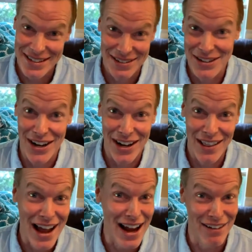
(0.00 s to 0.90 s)
not going to
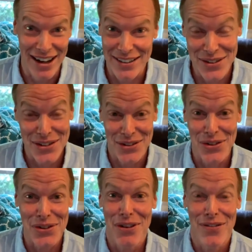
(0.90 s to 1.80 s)
lie, right? Those
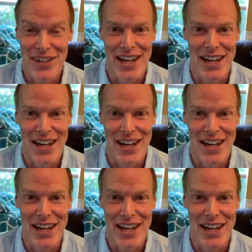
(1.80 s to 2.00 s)
are rough days.